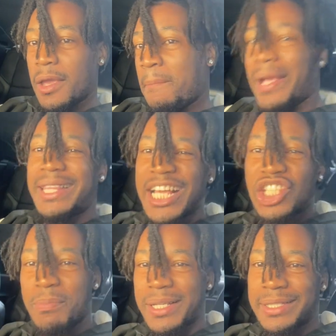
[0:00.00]
Make that
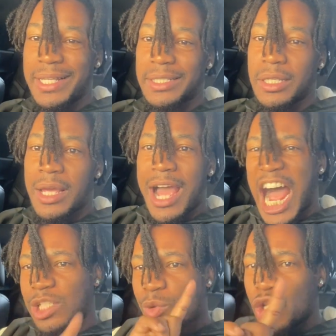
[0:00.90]
shit make sense.
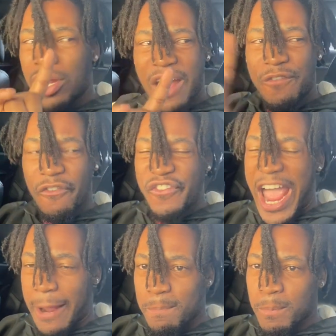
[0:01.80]
As we know that for
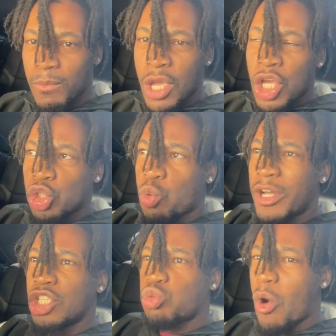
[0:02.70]
fact,
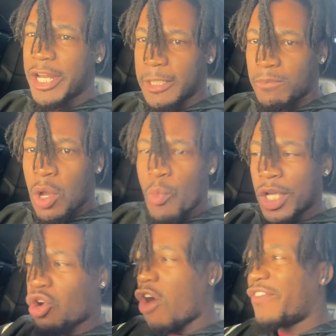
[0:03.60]
2020, when
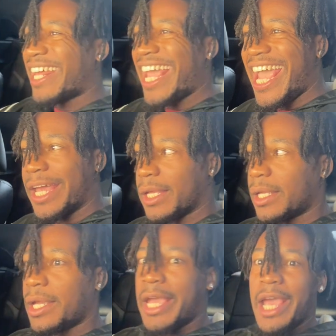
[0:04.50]
COVID hit,
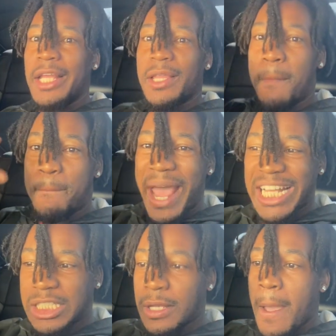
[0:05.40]
and the
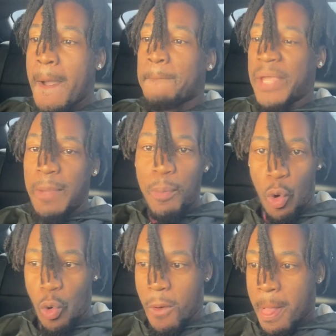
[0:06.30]
best
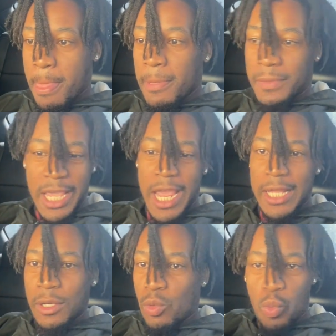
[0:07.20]
people that
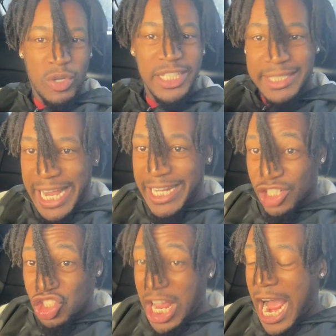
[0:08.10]
wasn't taking the
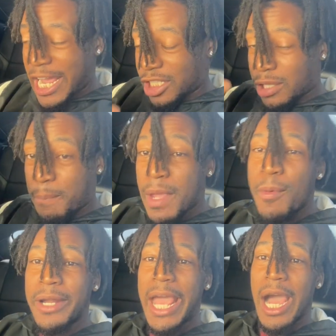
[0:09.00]
shot, it's the people
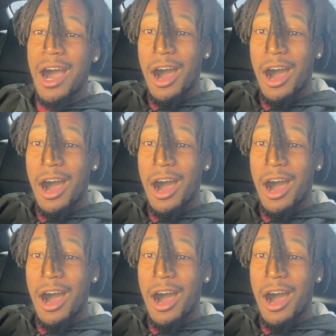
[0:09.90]
that,